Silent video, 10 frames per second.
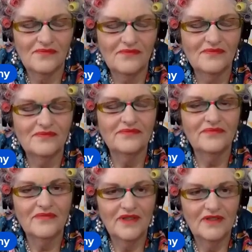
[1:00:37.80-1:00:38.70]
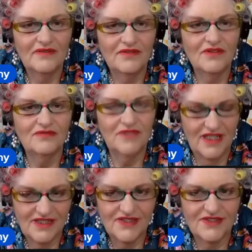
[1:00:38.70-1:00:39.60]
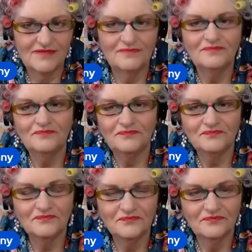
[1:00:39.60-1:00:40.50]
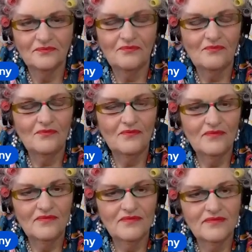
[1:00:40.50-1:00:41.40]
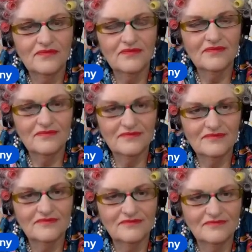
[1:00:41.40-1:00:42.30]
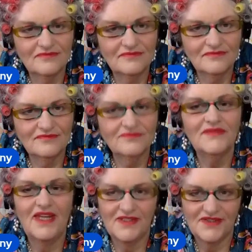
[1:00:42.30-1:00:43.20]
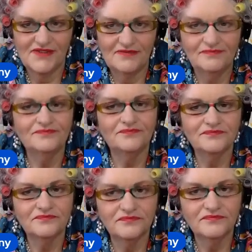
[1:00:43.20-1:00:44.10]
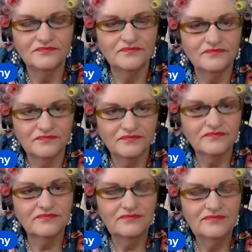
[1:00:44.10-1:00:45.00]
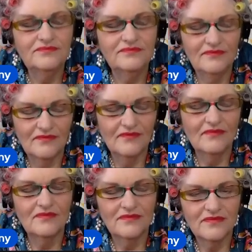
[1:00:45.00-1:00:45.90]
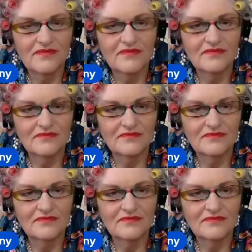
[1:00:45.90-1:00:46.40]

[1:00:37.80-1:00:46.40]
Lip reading: batteries don't fit or whatever you're selling, you're more than welcome to return it. Just obviously change your mind or something along the lines of that. But as soon as